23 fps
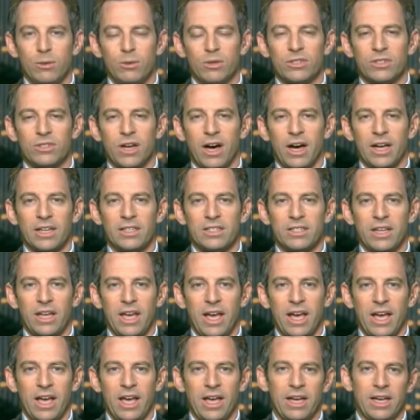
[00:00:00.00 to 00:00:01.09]
He was not
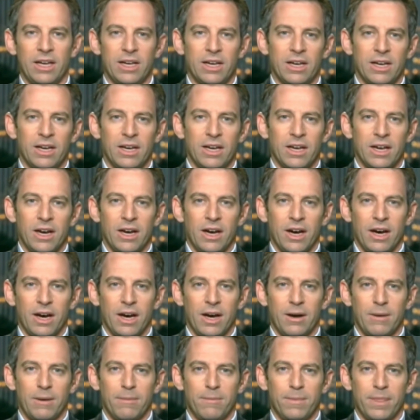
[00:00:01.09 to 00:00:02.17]
a
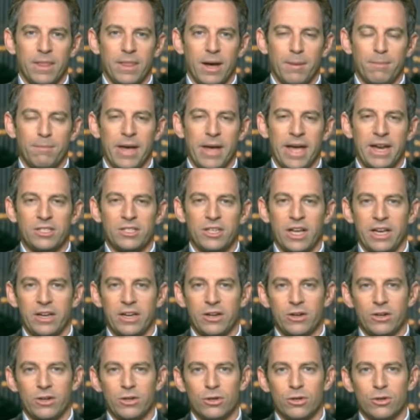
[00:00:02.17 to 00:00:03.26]

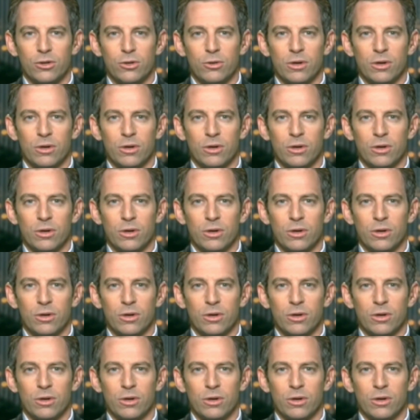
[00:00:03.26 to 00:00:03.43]
meditator,